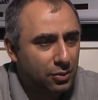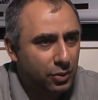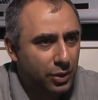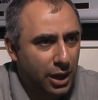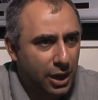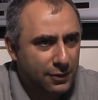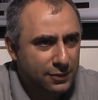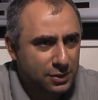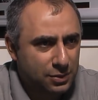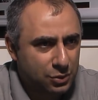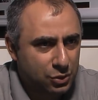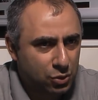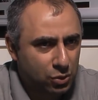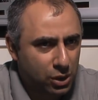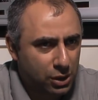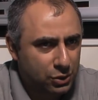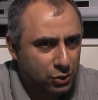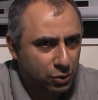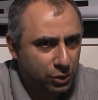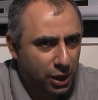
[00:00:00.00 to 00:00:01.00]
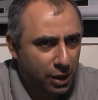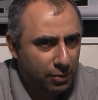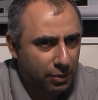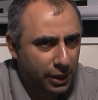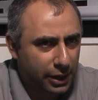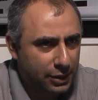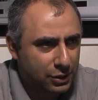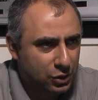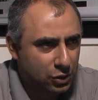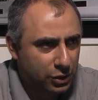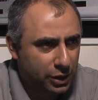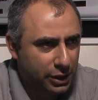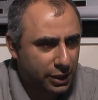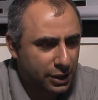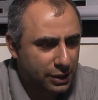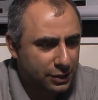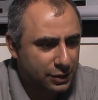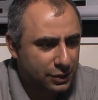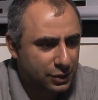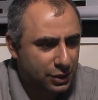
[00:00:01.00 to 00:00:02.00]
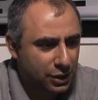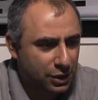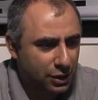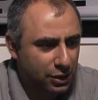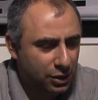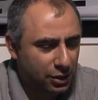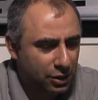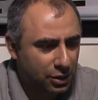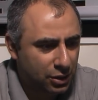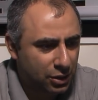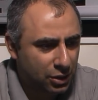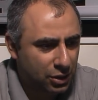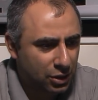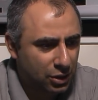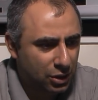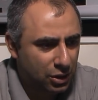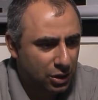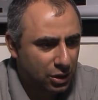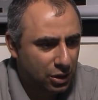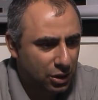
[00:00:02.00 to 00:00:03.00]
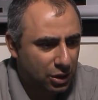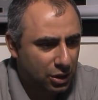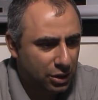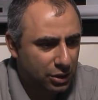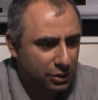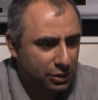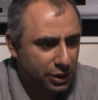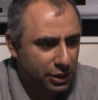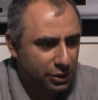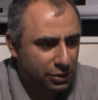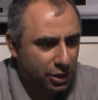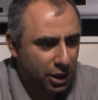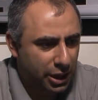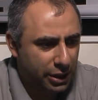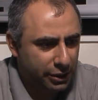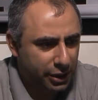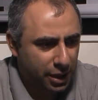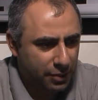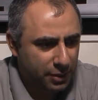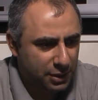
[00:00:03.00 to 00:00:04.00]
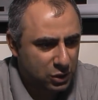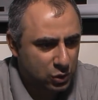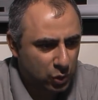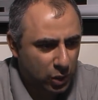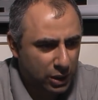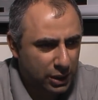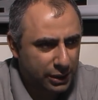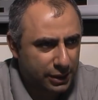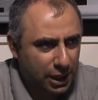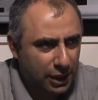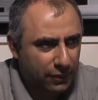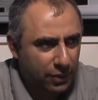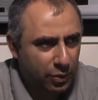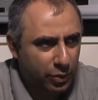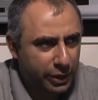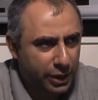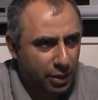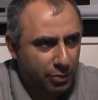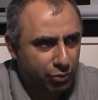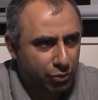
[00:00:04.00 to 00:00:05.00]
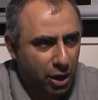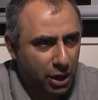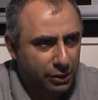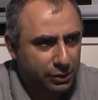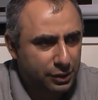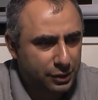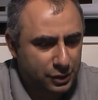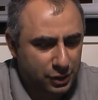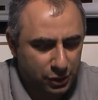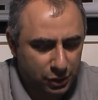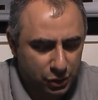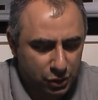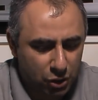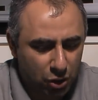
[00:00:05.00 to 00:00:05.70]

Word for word: We have some students who came late so they can see the entire game as well and that way we can practice it.